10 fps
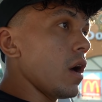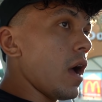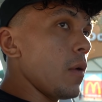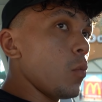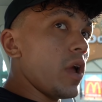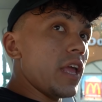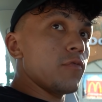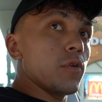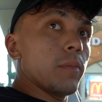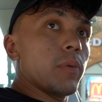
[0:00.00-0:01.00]
I'm waiting
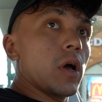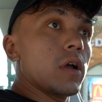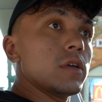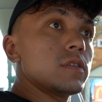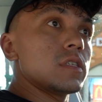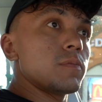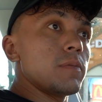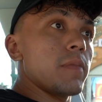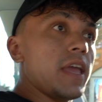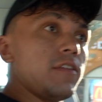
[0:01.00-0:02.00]
for burgers to
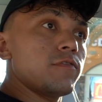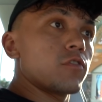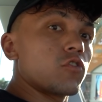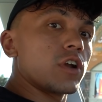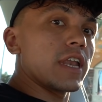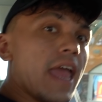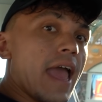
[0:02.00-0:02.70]
be made for an